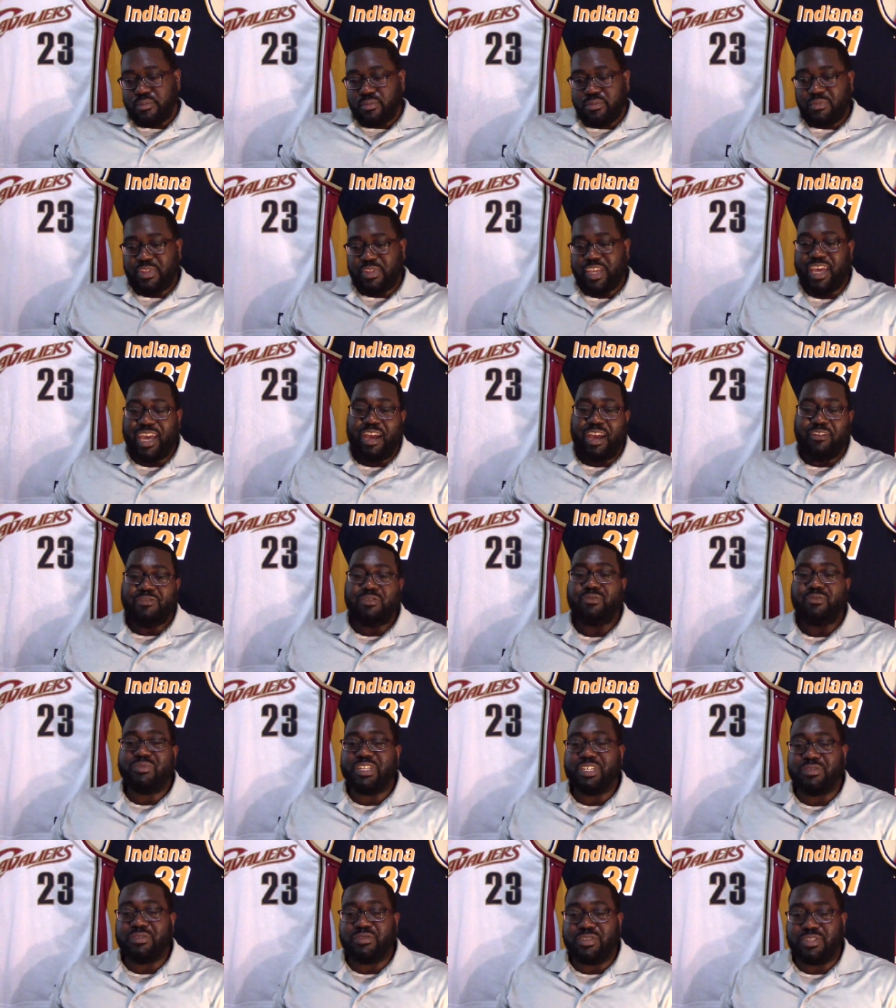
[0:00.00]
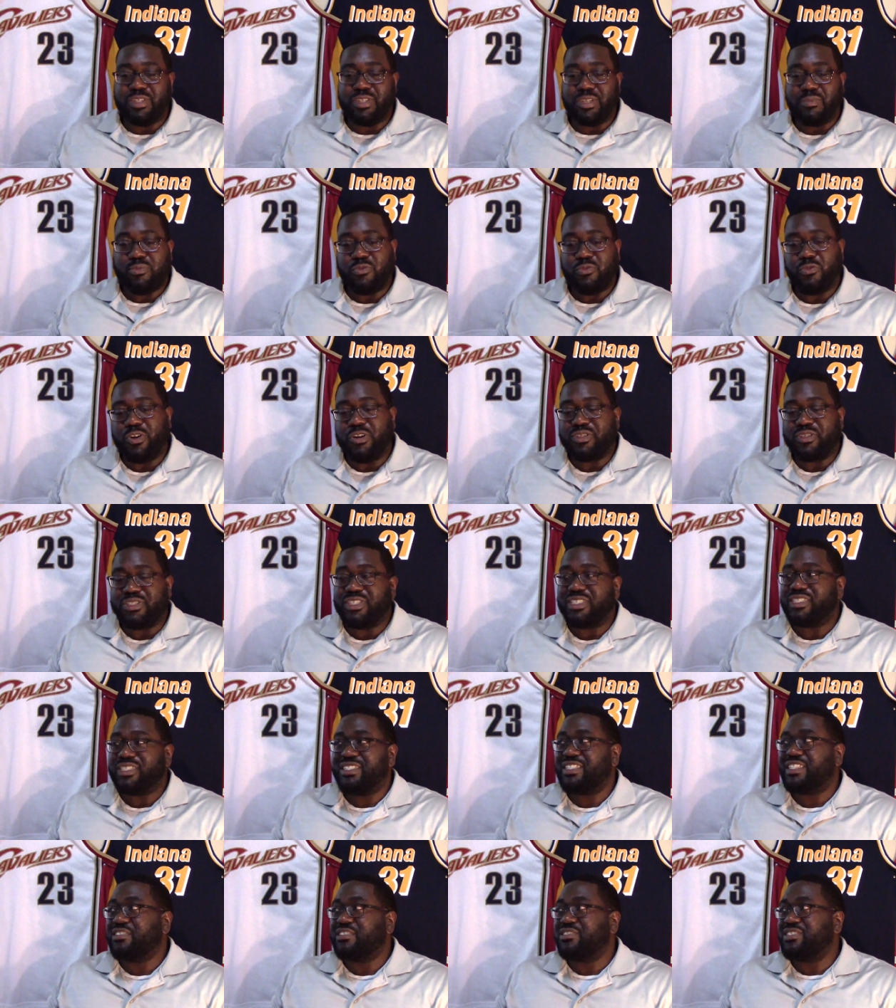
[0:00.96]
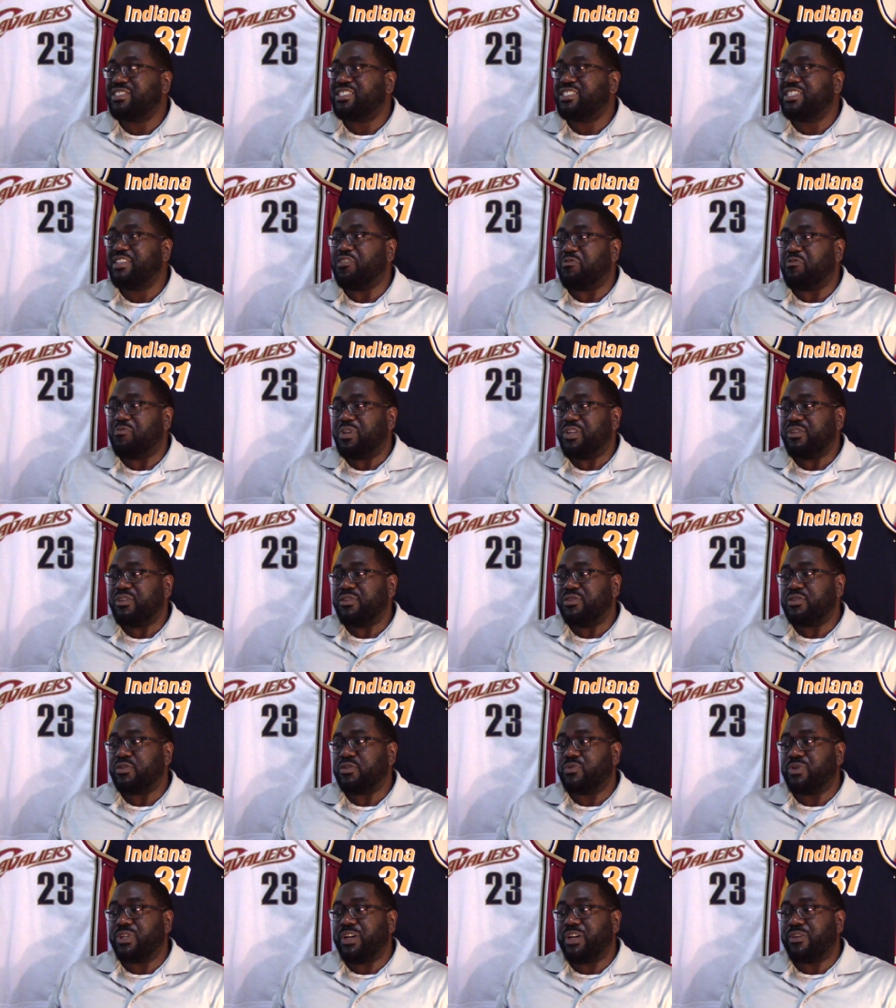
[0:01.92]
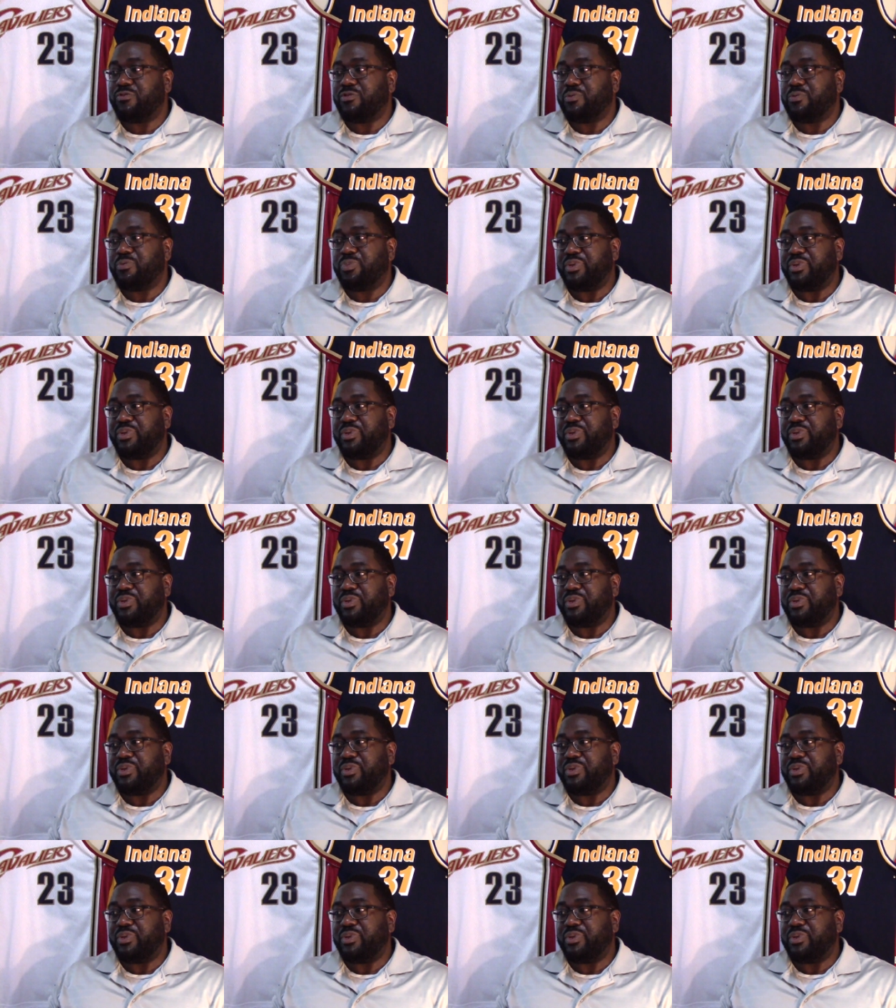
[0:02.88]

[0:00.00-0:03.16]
They have new leadership. Well, it's still Steve Mills or whatever,